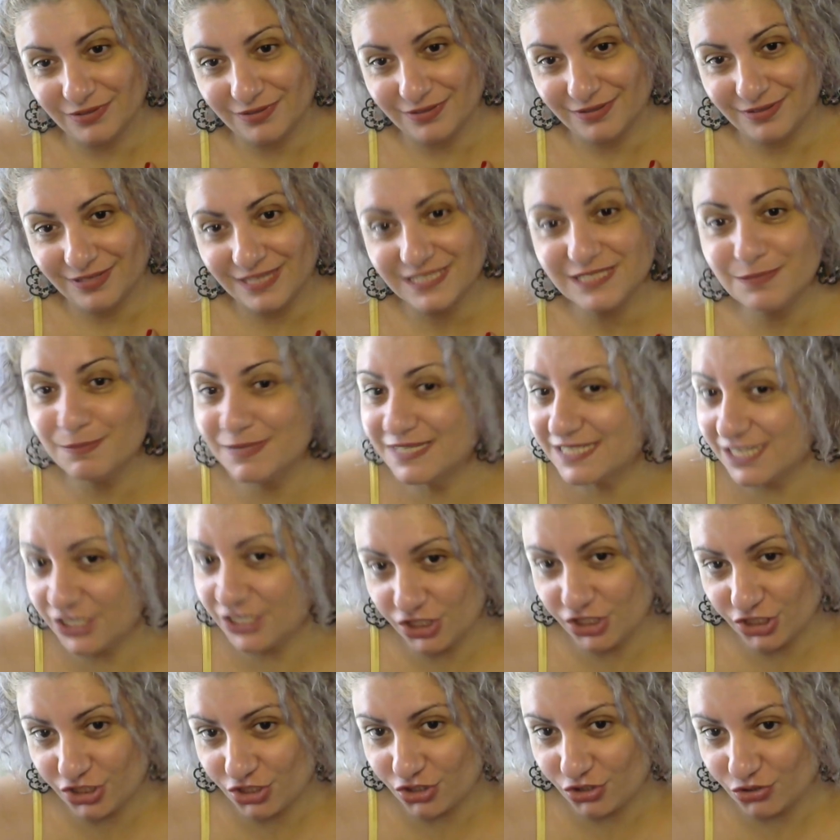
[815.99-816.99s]
That's my
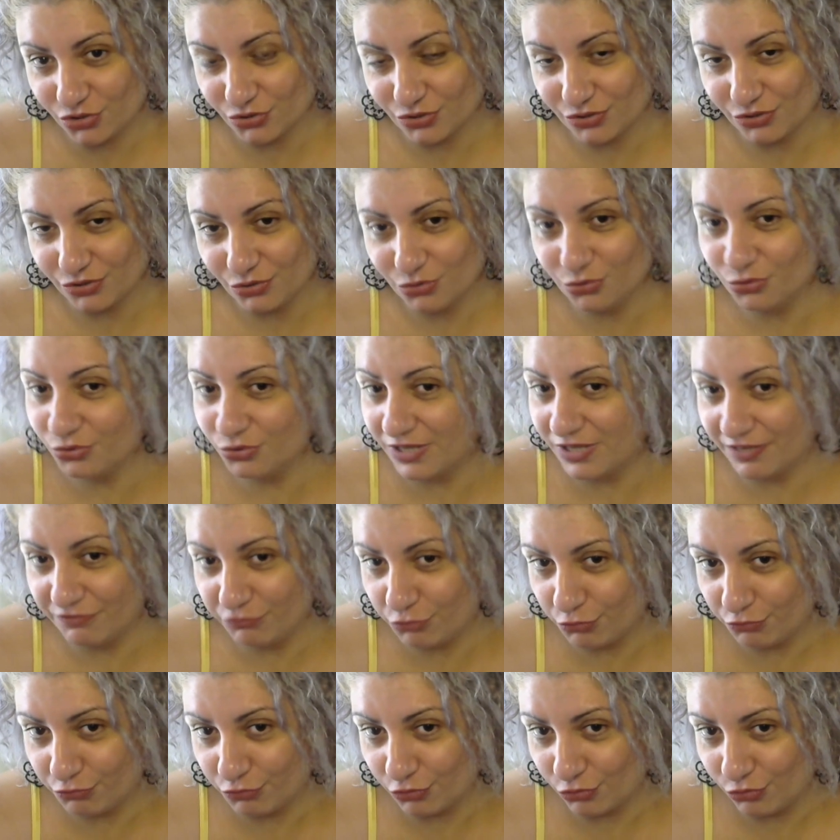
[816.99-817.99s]
suggestion. You don't have
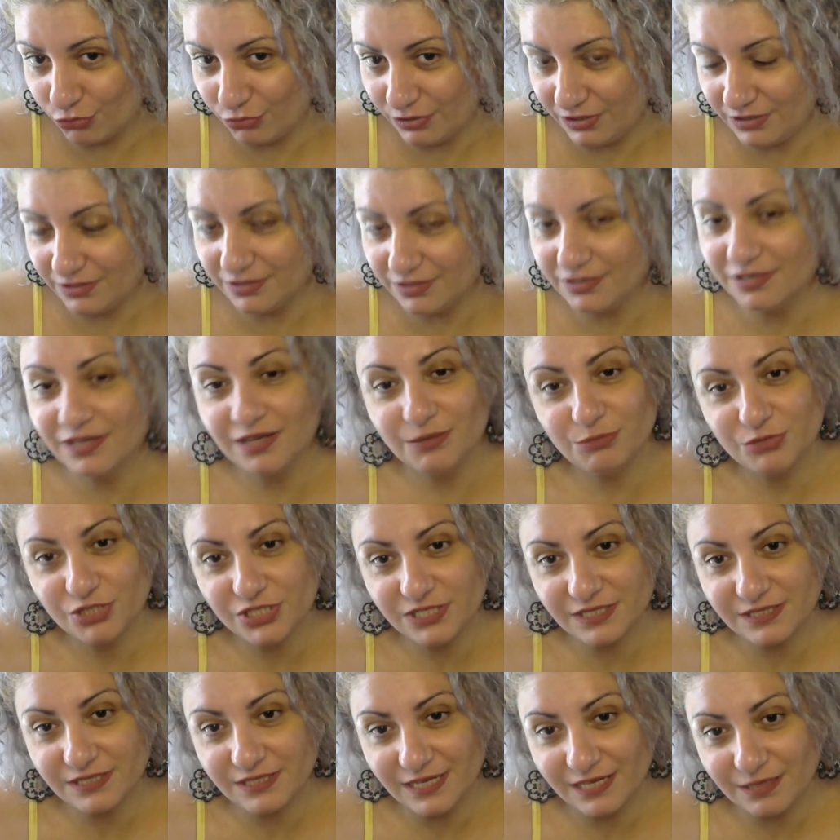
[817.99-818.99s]
to follow it. I'm
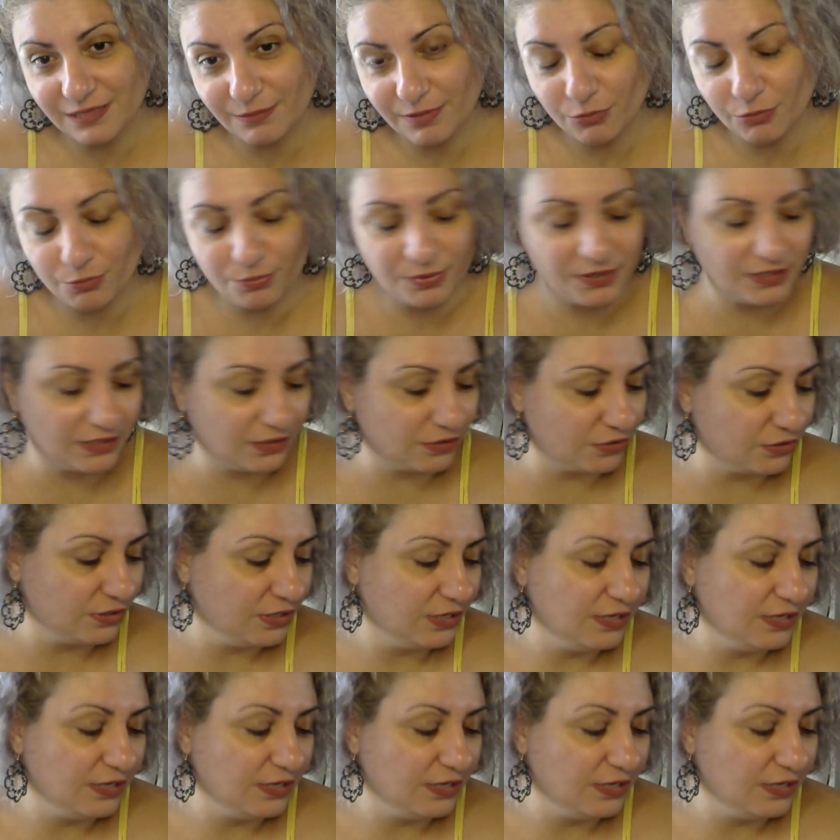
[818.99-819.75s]
just saying my opinion.